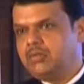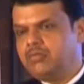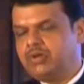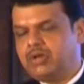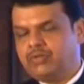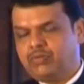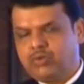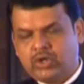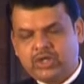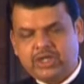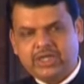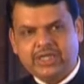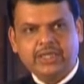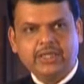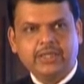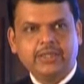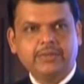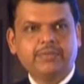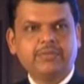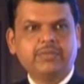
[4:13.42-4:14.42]
We have
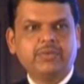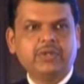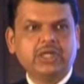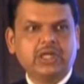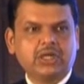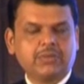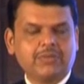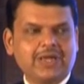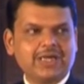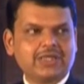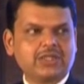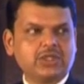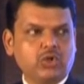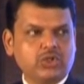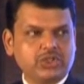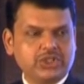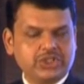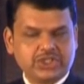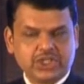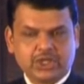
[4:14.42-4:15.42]
already earmarked a
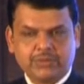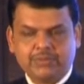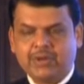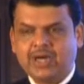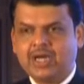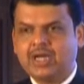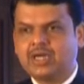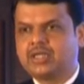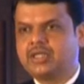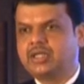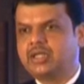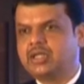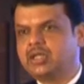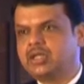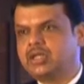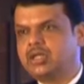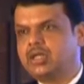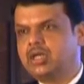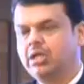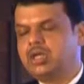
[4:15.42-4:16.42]
logistic park
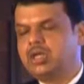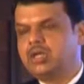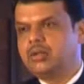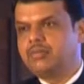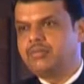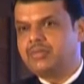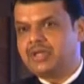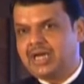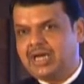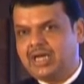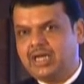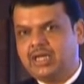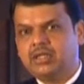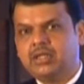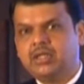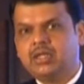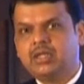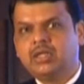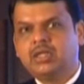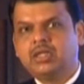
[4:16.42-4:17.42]
in
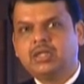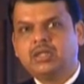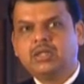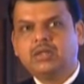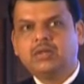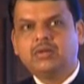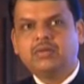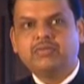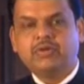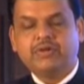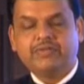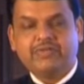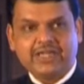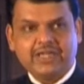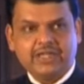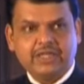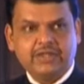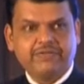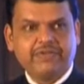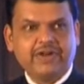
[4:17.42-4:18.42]
Mihal. We have
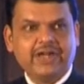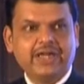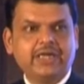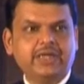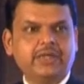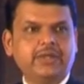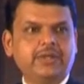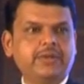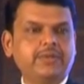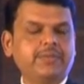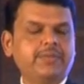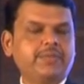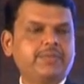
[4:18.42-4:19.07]
identified